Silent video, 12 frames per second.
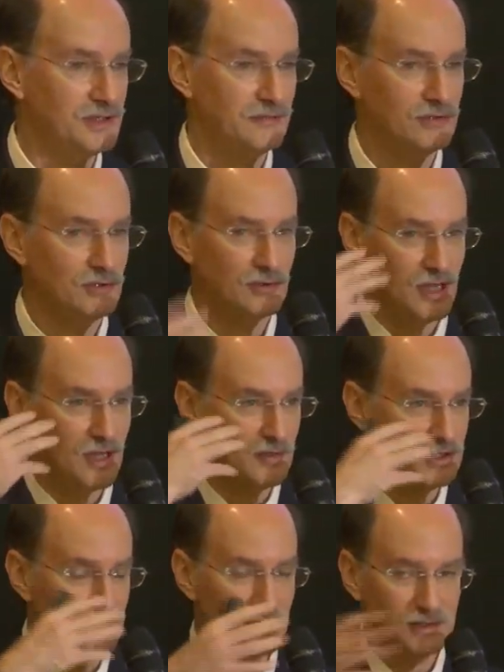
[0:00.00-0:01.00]
even though
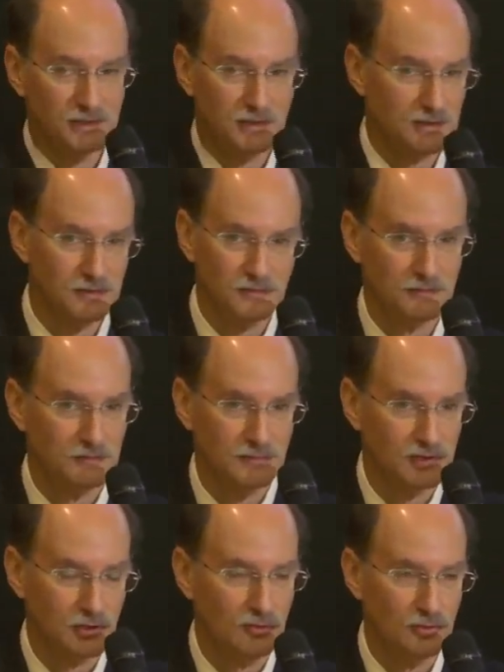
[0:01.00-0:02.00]
common sense doesn't
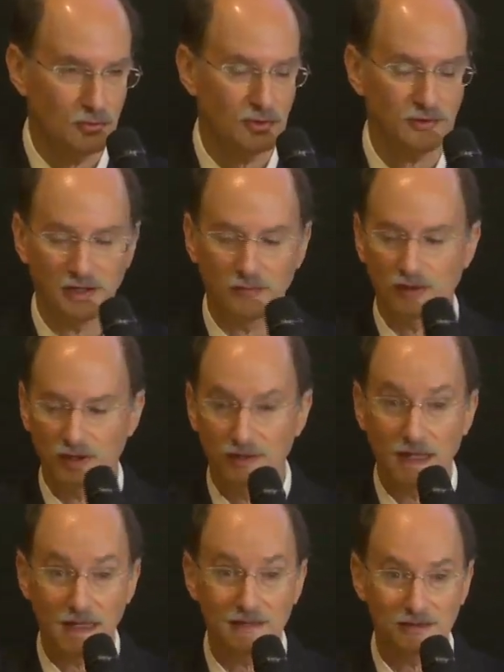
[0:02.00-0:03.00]
show the world that way,
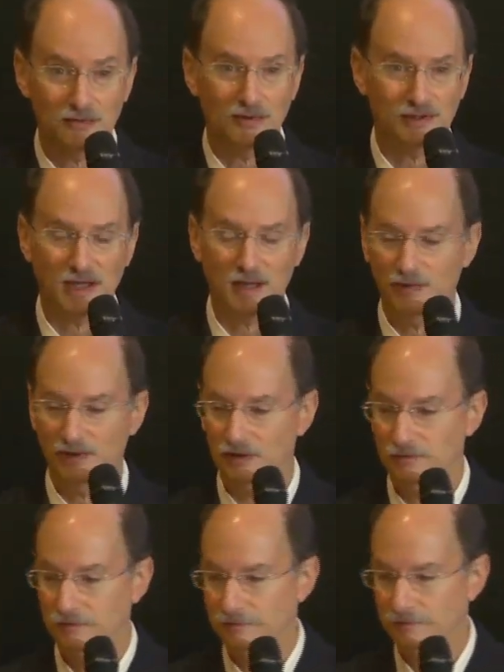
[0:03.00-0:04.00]
that is what's happening.